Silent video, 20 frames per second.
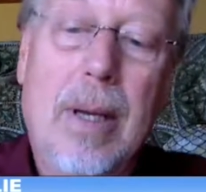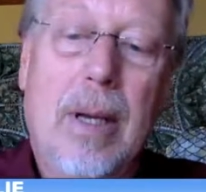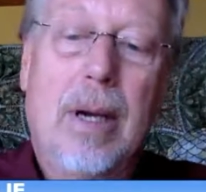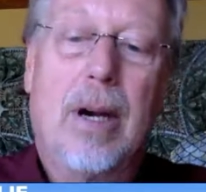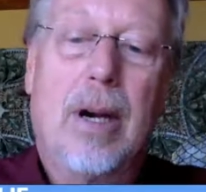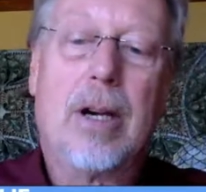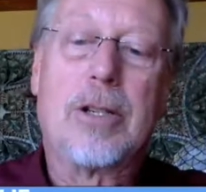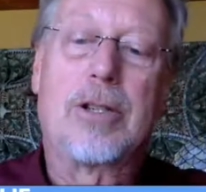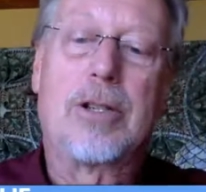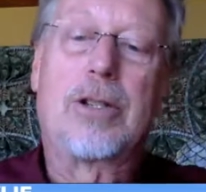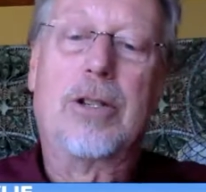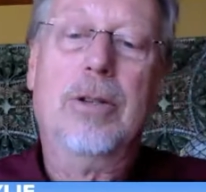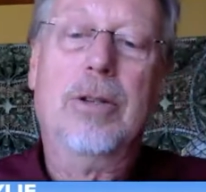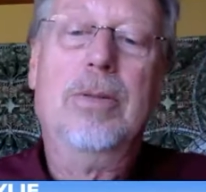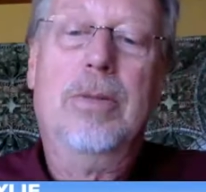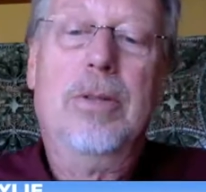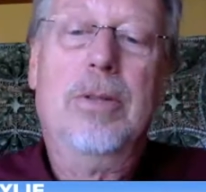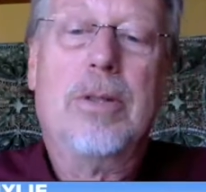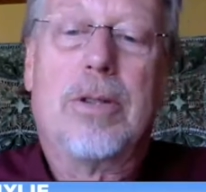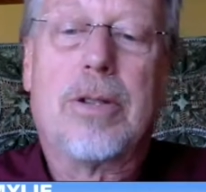our
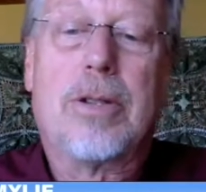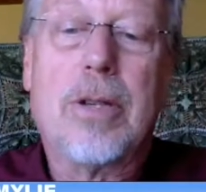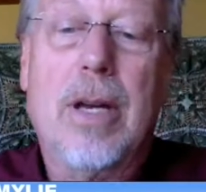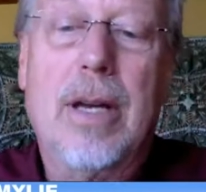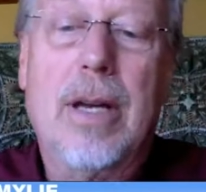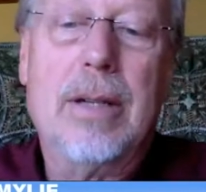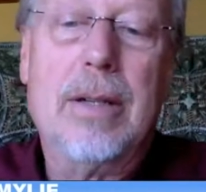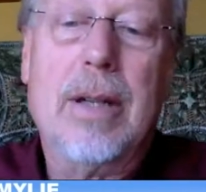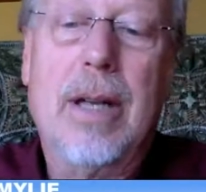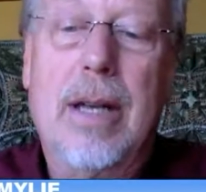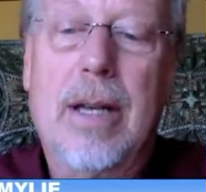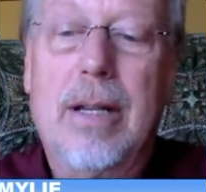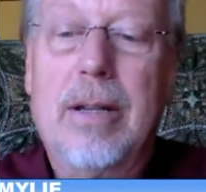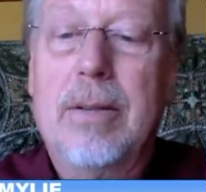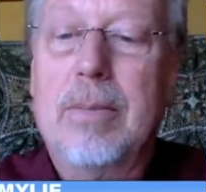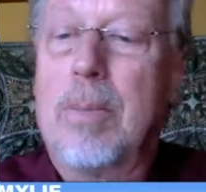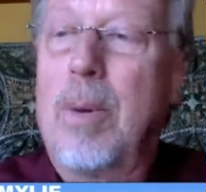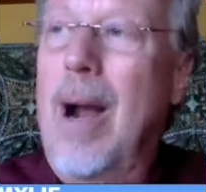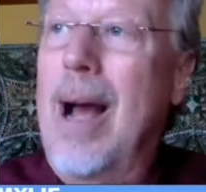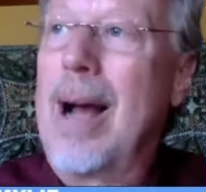students
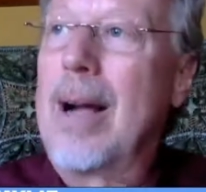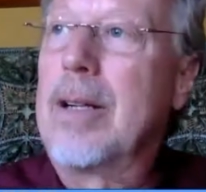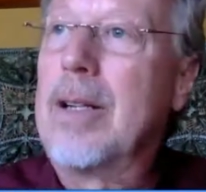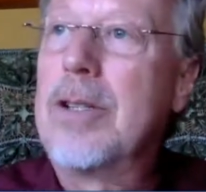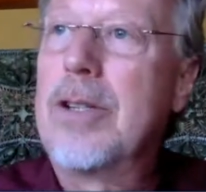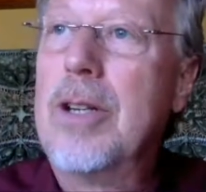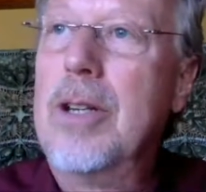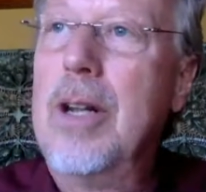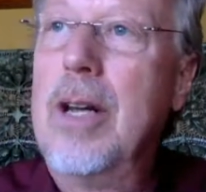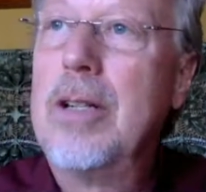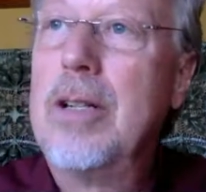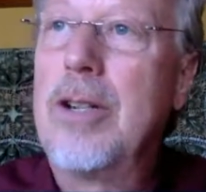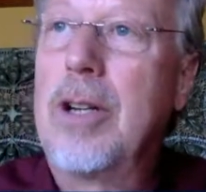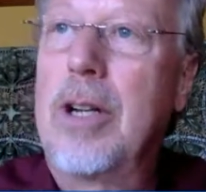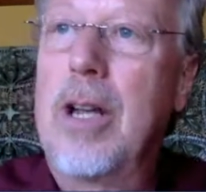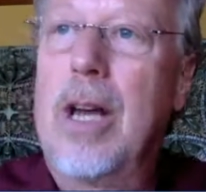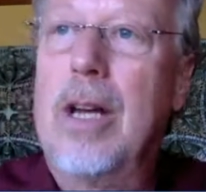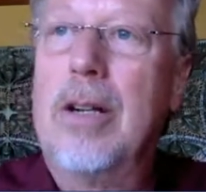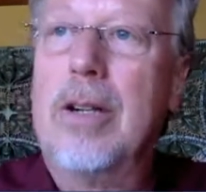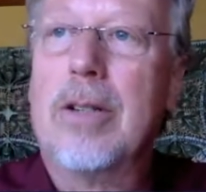and practicing
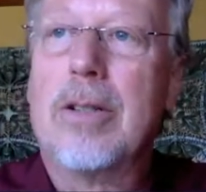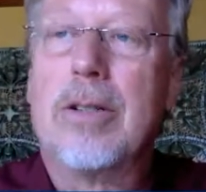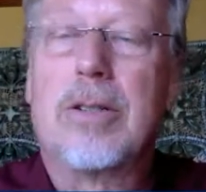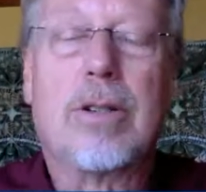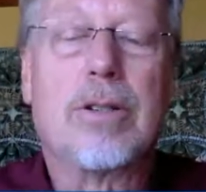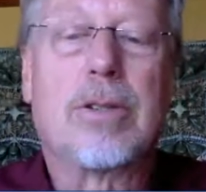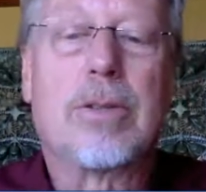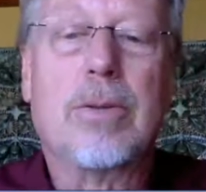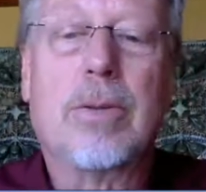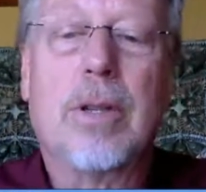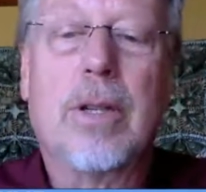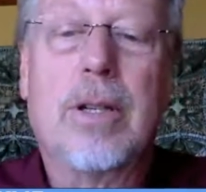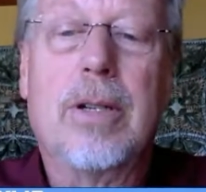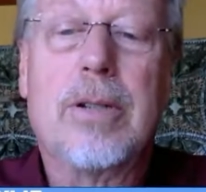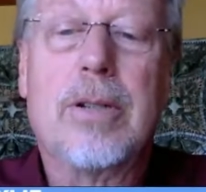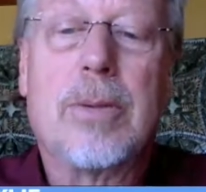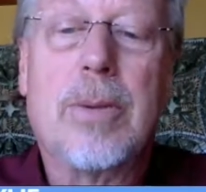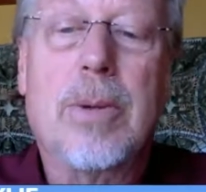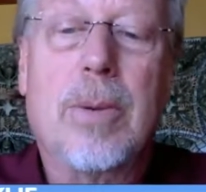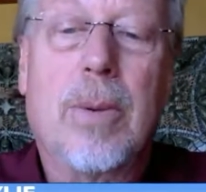educators or school
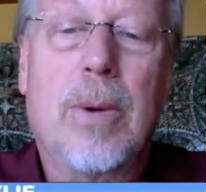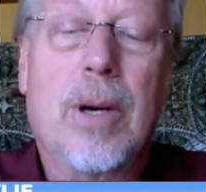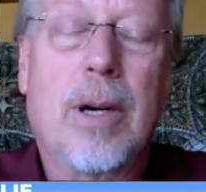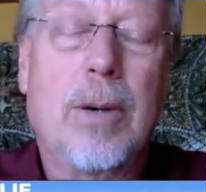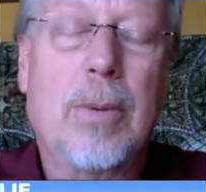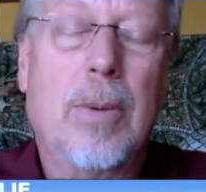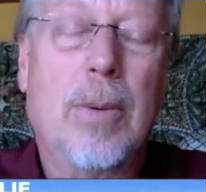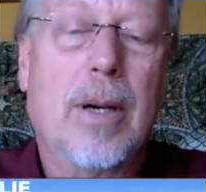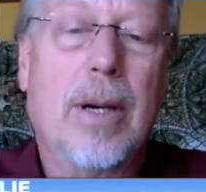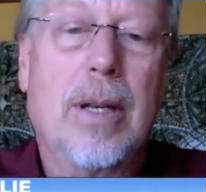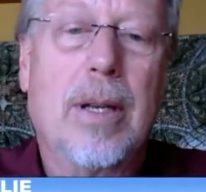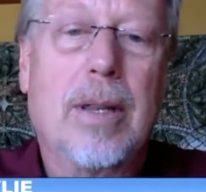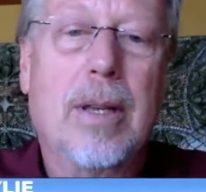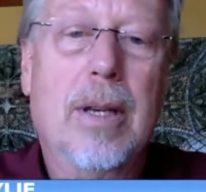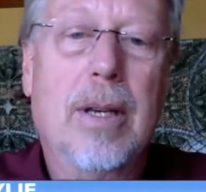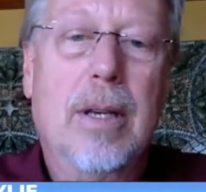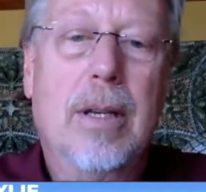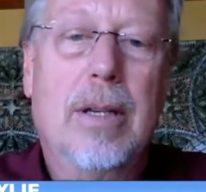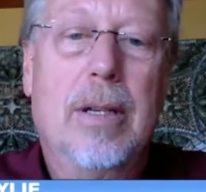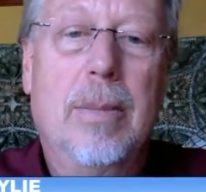leaders we work with
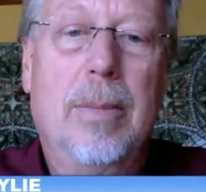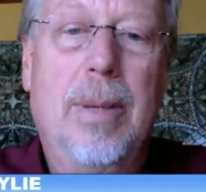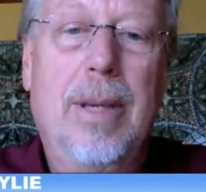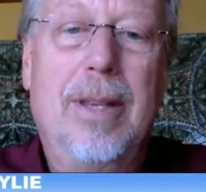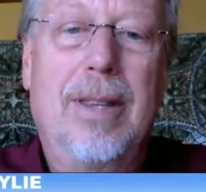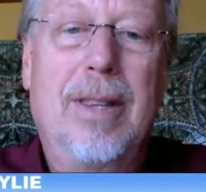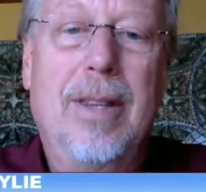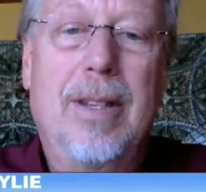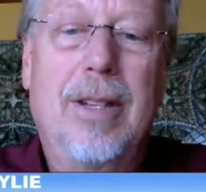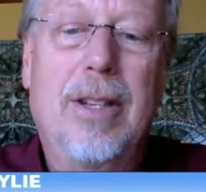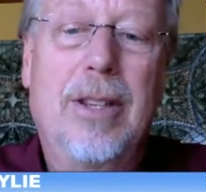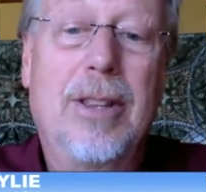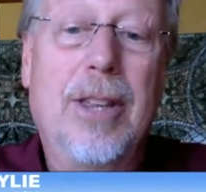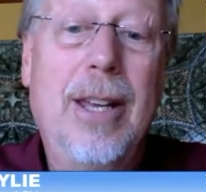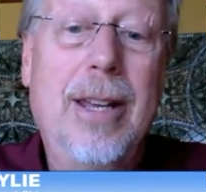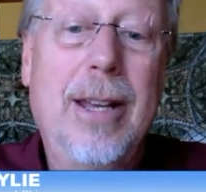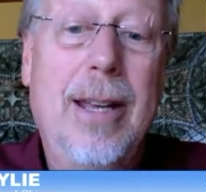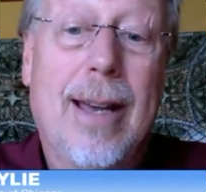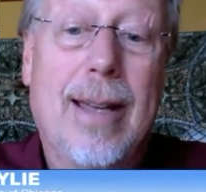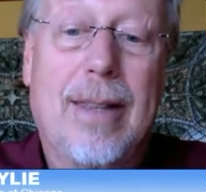to
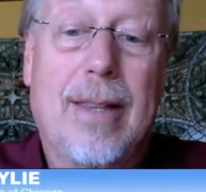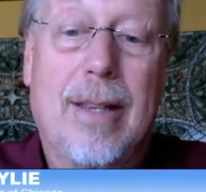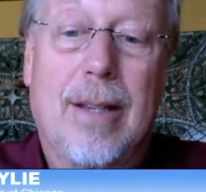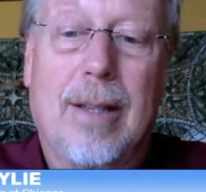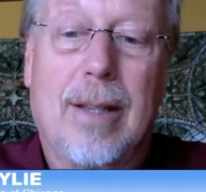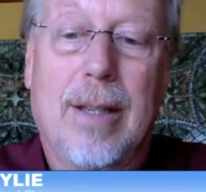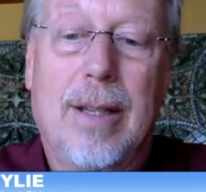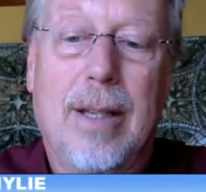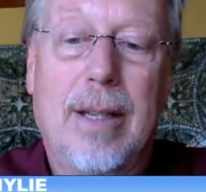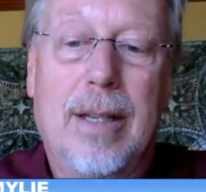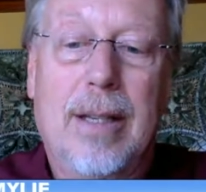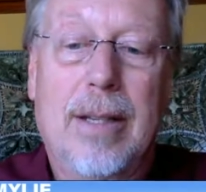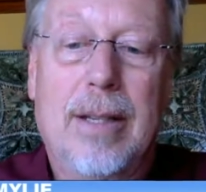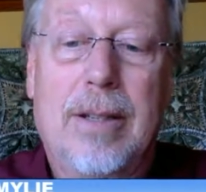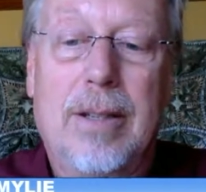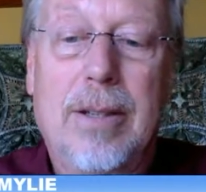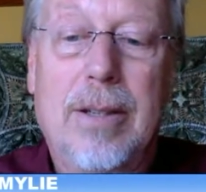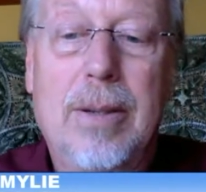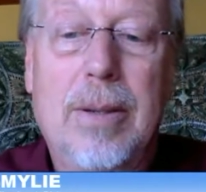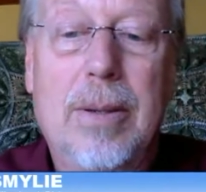think ethically and
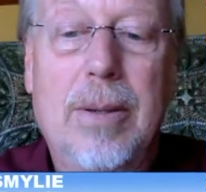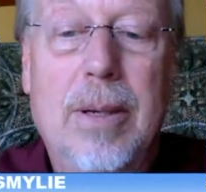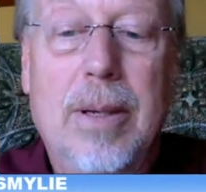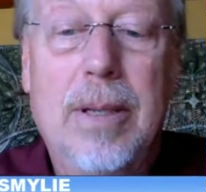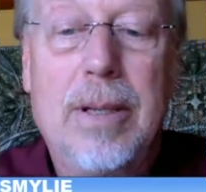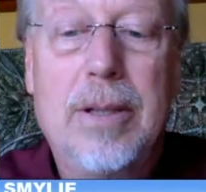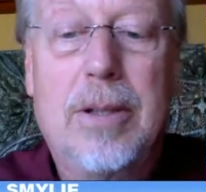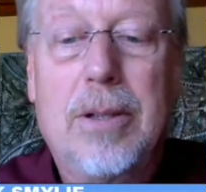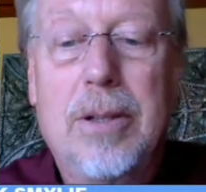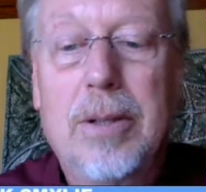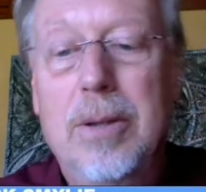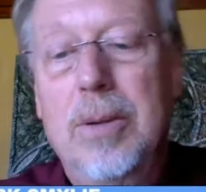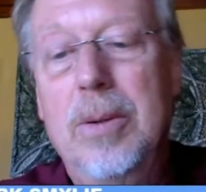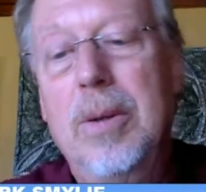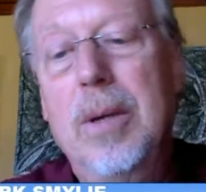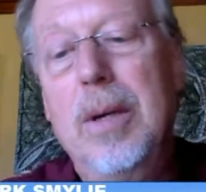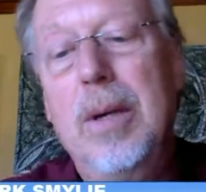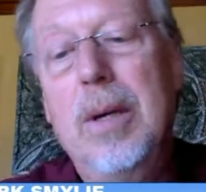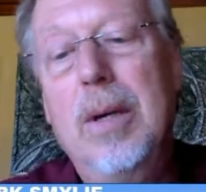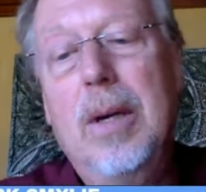
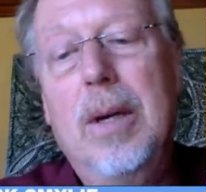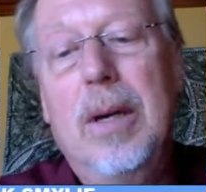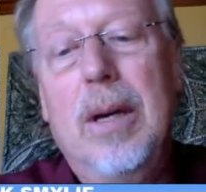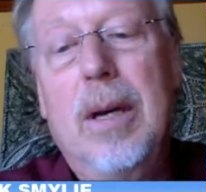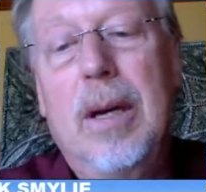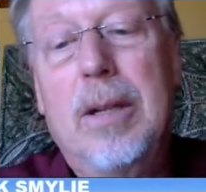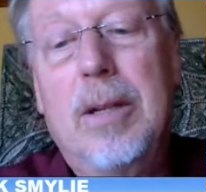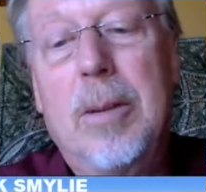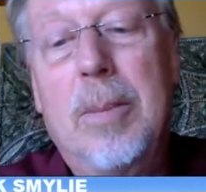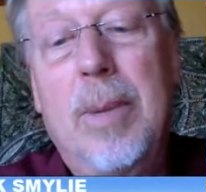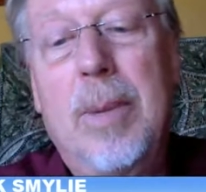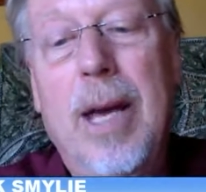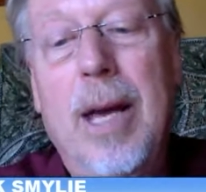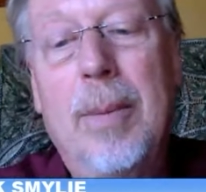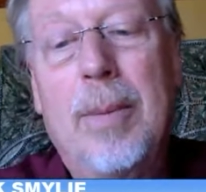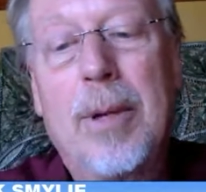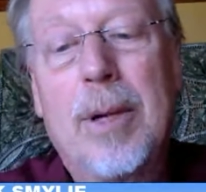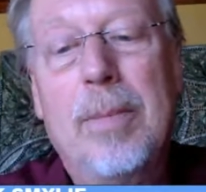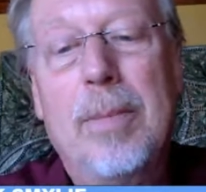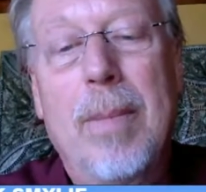to be
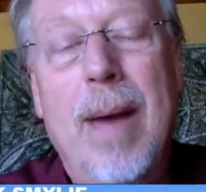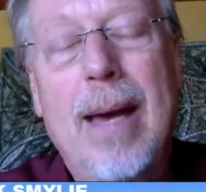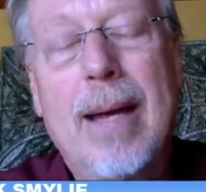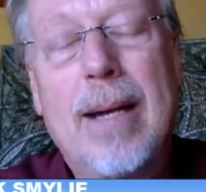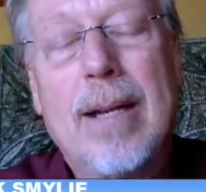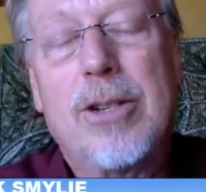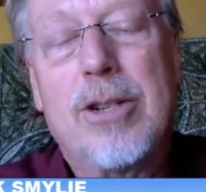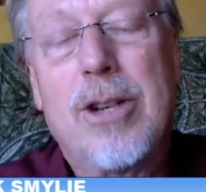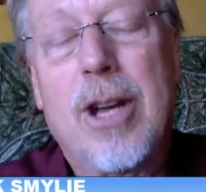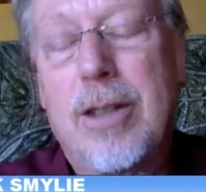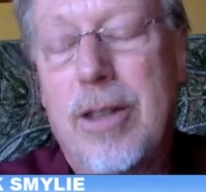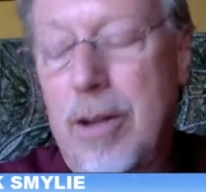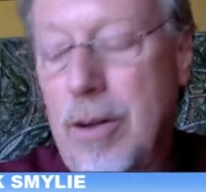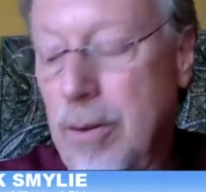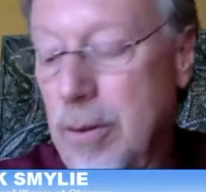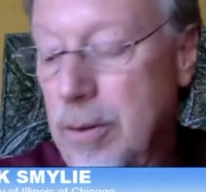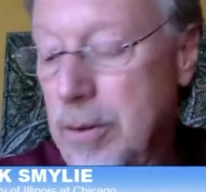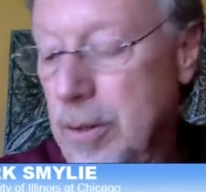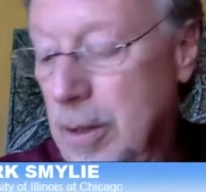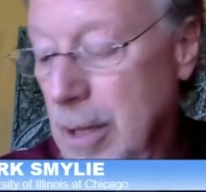able to manage
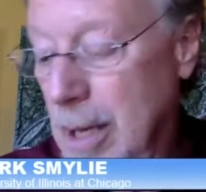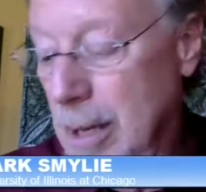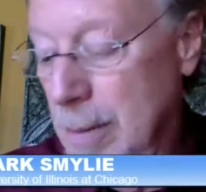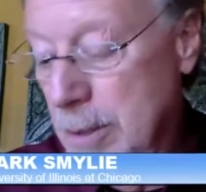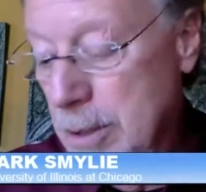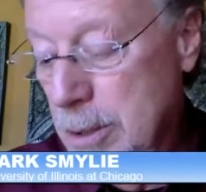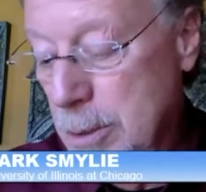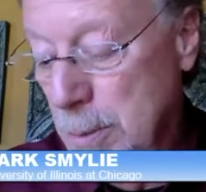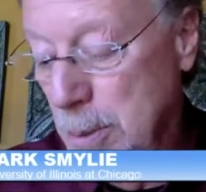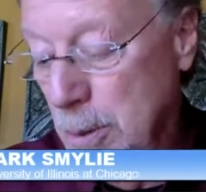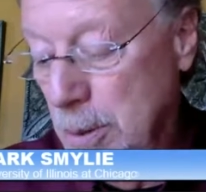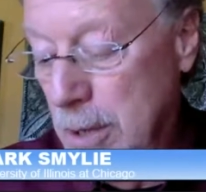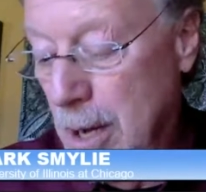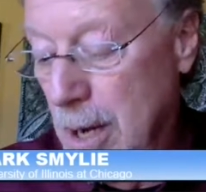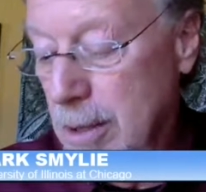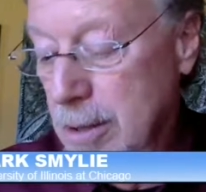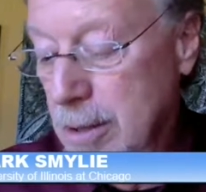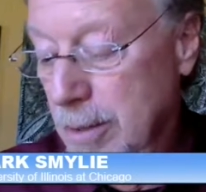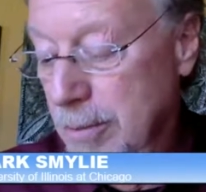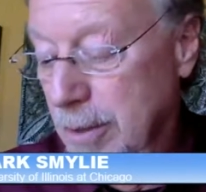ethical dilemmas
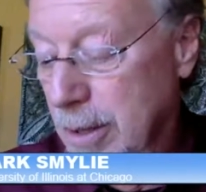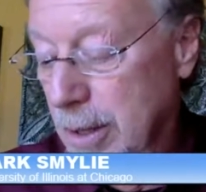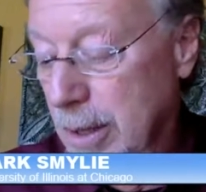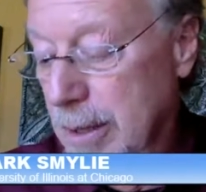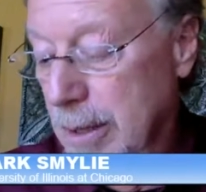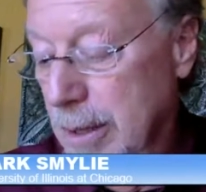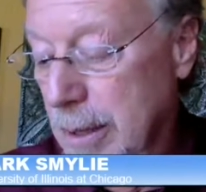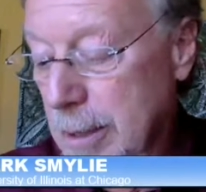productively.